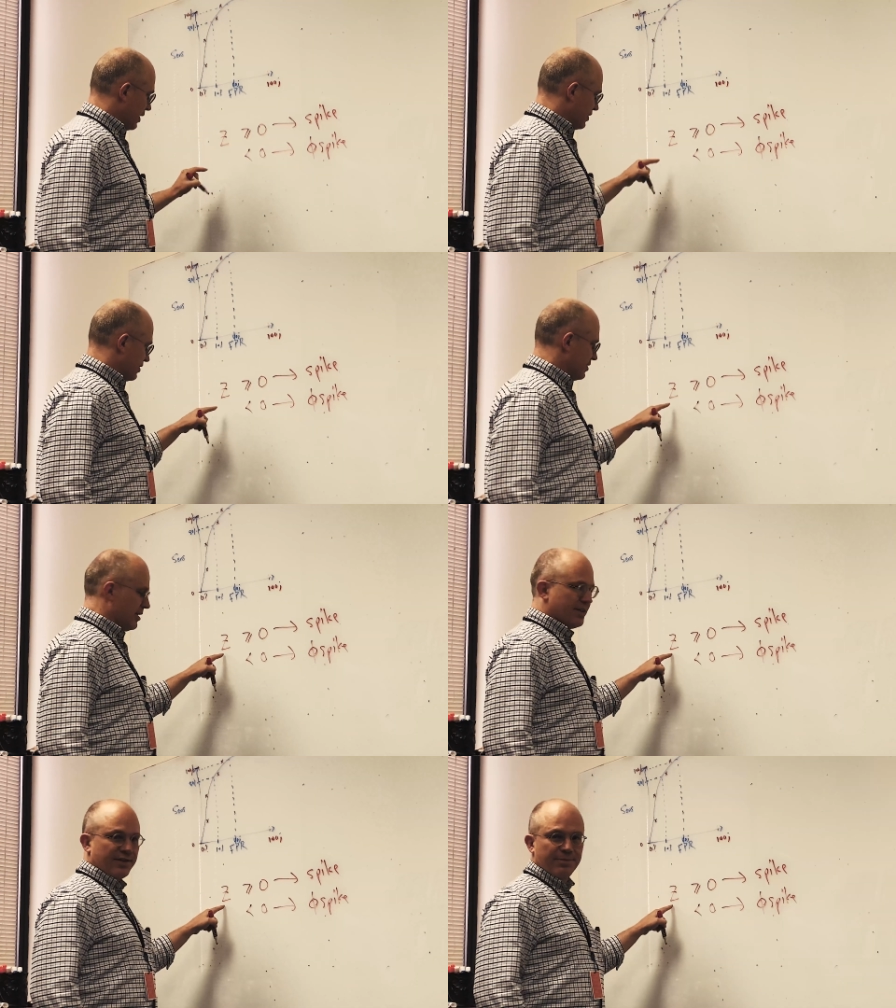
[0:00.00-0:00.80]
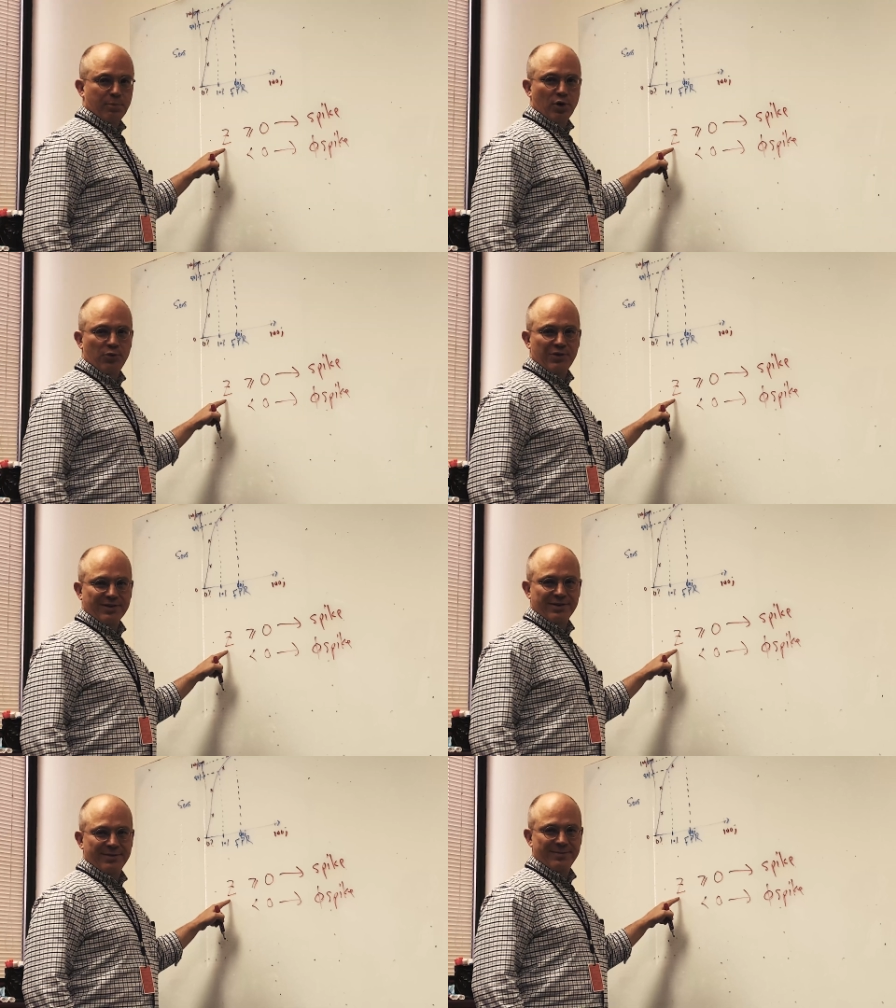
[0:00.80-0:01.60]
get to see this
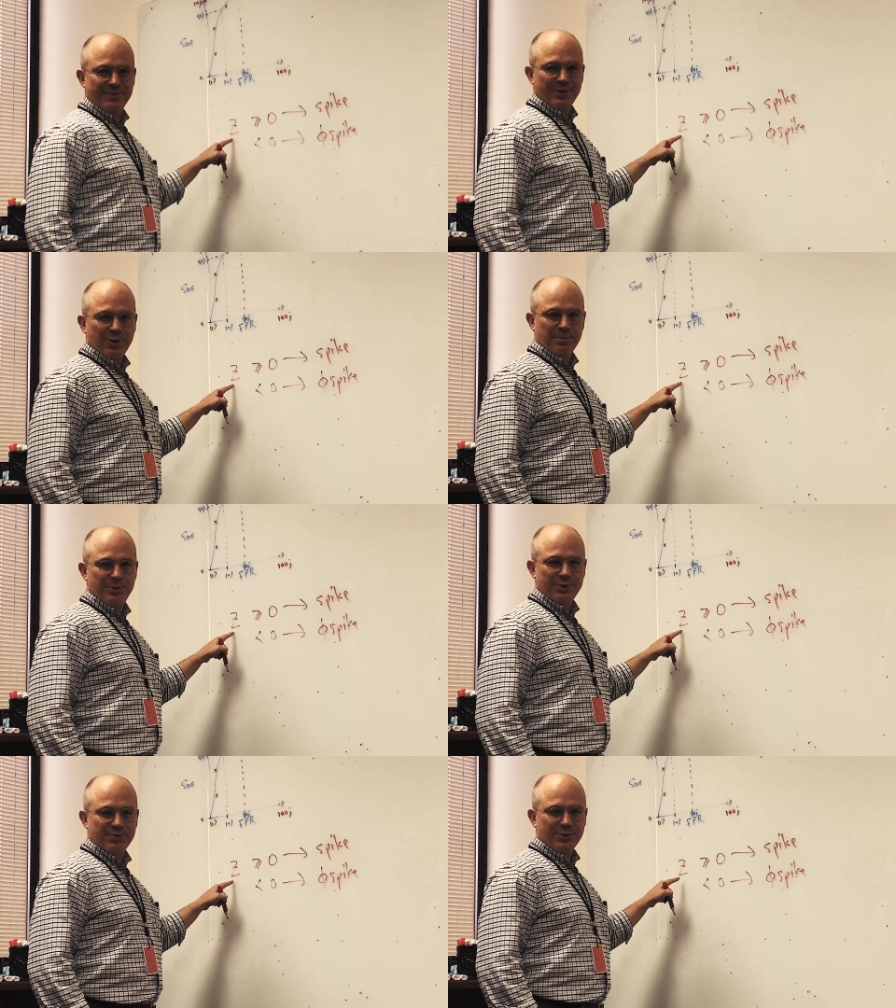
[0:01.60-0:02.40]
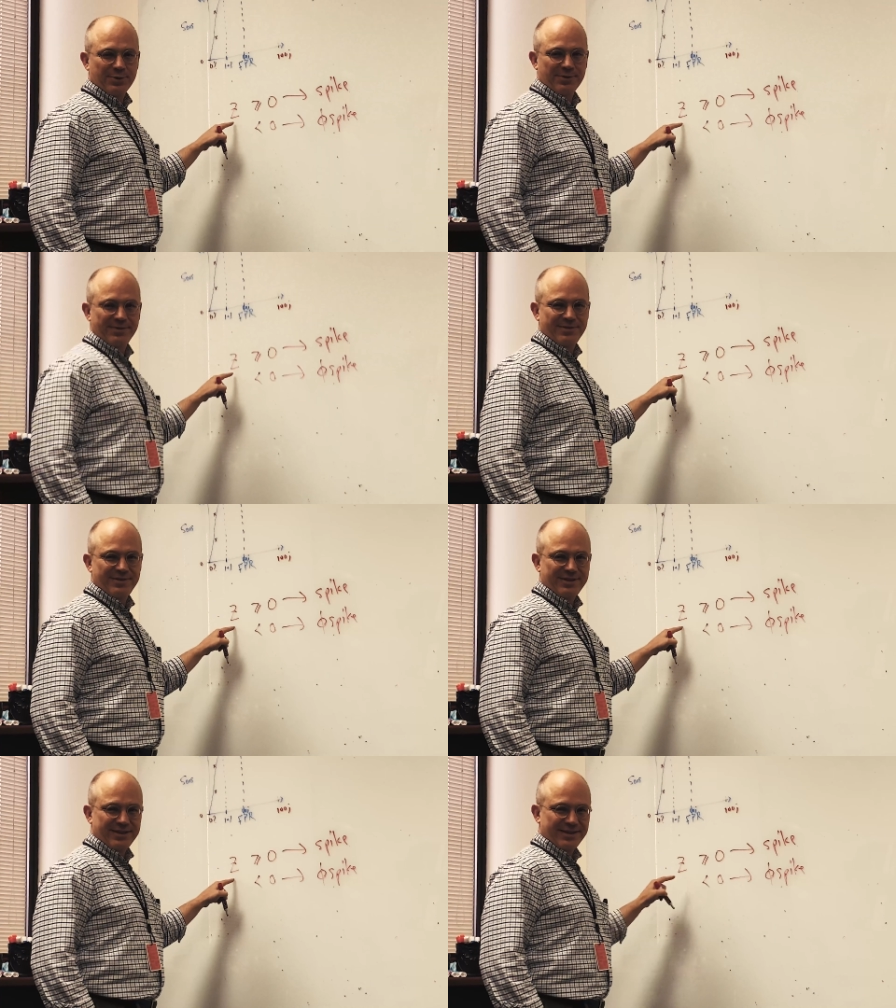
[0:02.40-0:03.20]
perfect, you know, beautiful
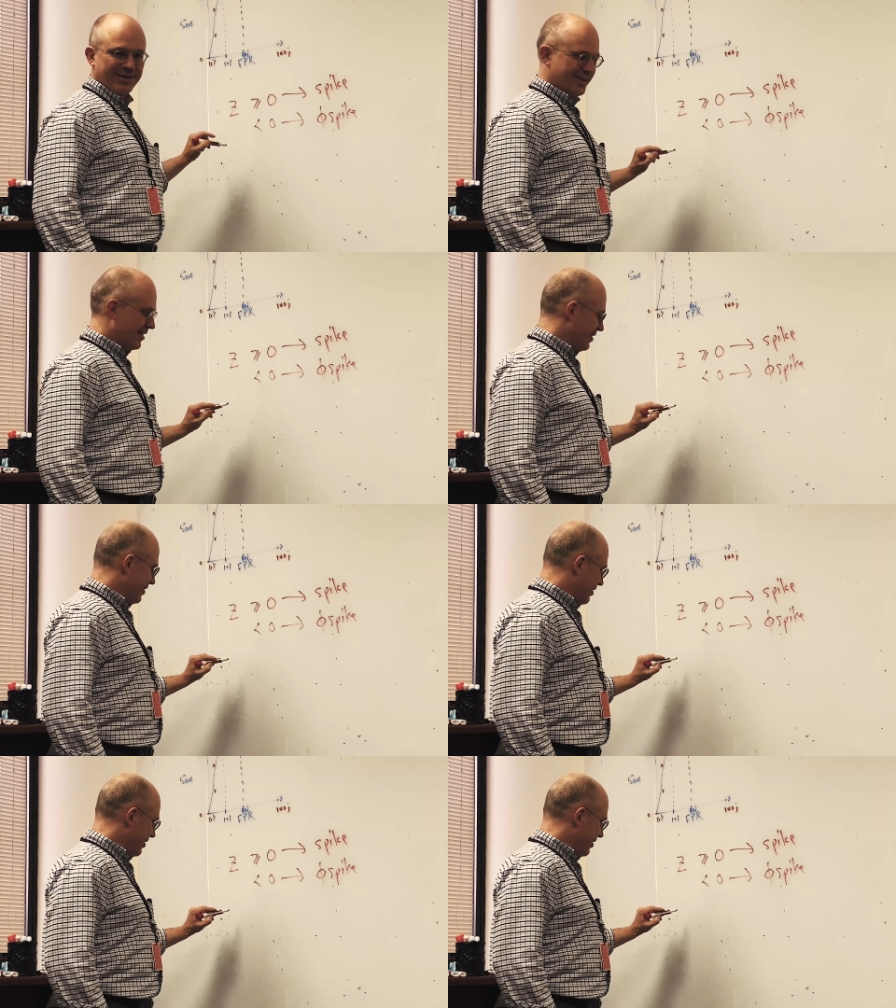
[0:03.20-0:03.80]
Z. Yeah.